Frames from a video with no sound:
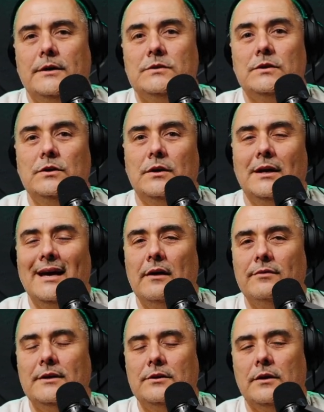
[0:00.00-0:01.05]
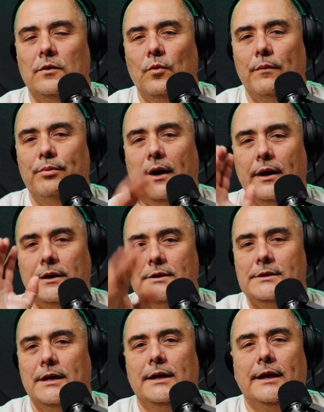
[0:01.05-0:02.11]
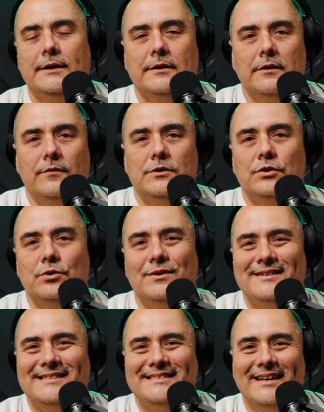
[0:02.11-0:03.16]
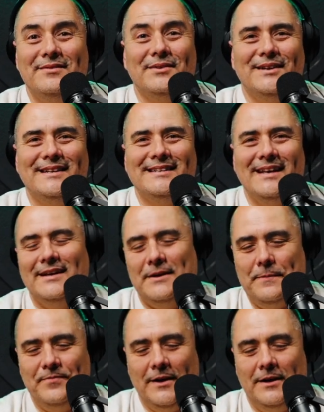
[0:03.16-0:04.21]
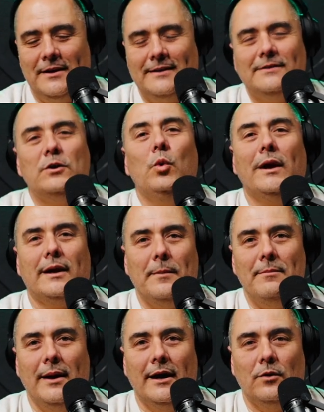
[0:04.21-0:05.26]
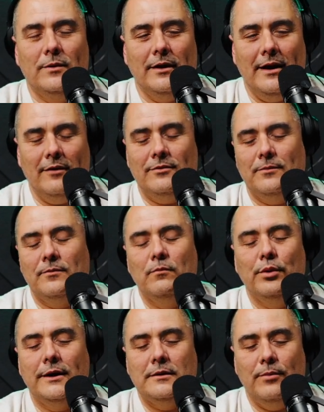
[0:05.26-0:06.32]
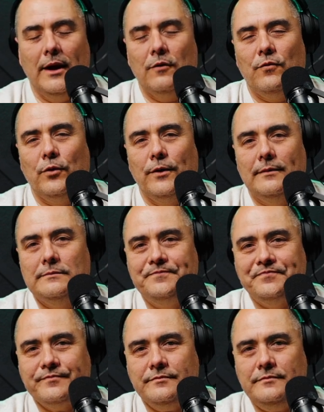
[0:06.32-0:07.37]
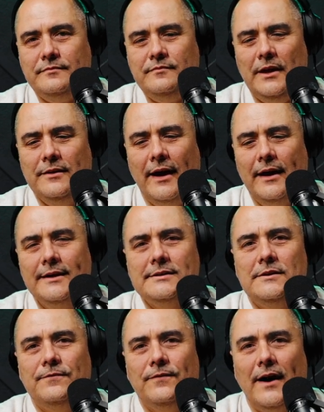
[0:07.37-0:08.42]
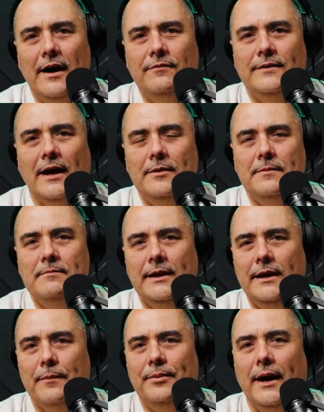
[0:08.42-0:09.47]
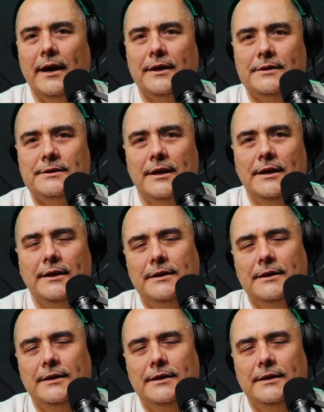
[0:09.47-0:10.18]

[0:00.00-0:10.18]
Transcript: so that you can get everything done in one package and delivered to you in a safe and quick manner without having to break the bank for you. That is the 5 Diamond Media Package.